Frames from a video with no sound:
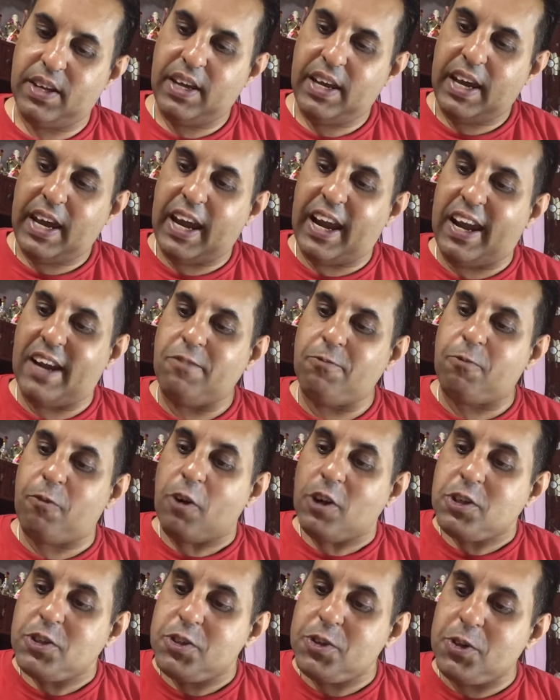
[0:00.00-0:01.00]
And
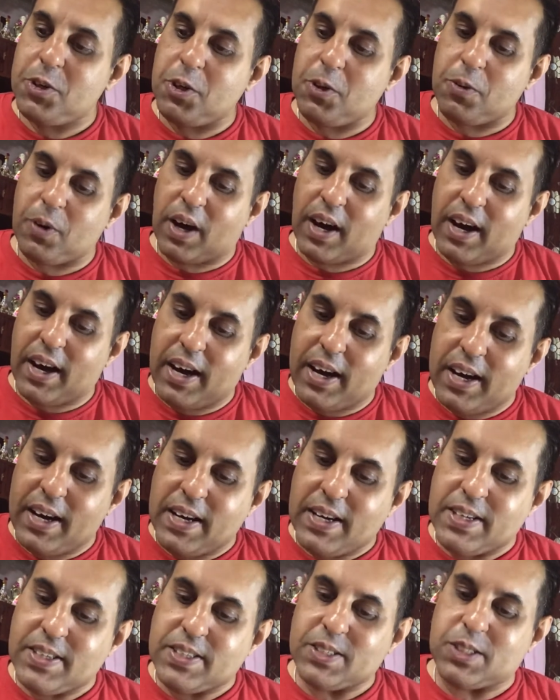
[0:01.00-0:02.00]
what do you
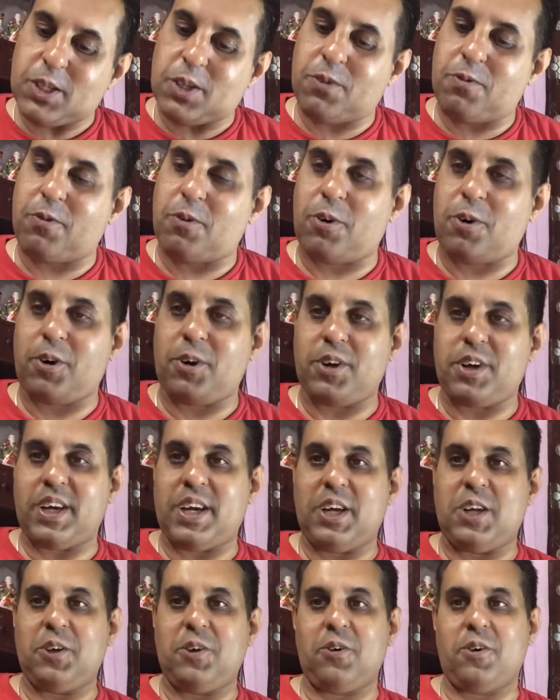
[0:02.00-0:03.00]
ask for
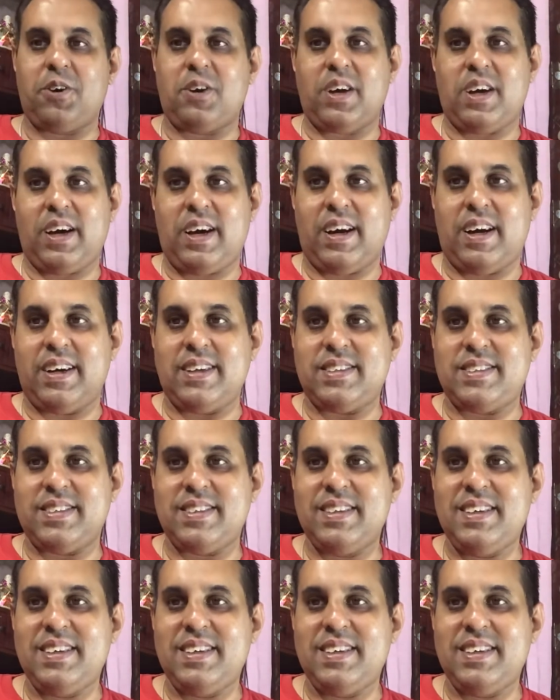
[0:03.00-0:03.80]
in your heart?